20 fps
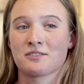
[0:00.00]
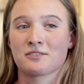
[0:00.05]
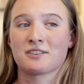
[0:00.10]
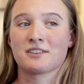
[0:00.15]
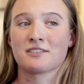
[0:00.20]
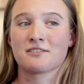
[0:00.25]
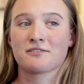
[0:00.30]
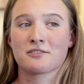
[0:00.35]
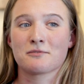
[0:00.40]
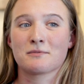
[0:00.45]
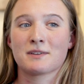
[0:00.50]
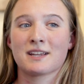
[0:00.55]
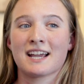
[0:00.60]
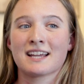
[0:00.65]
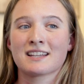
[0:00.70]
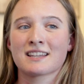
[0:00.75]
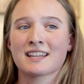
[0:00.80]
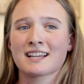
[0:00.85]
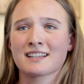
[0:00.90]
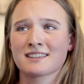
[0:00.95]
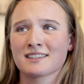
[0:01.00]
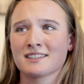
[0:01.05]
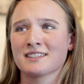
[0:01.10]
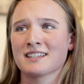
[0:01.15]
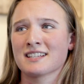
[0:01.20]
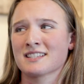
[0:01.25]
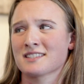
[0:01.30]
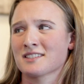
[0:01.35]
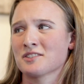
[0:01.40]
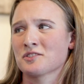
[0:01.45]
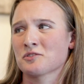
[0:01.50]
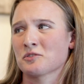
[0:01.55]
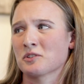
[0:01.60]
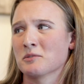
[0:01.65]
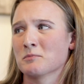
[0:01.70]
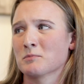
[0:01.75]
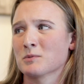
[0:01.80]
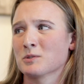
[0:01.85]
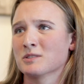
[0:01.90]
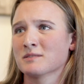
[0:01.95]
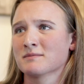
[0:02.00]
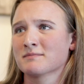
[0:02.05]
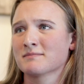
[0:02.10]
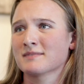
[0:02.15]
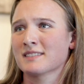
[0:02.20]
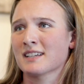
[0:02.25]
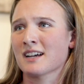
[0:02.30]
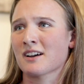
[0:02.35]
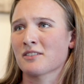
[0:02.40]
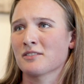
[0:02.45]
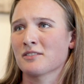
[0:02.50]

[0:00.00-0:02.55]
the run for me, and like the least enjoyable out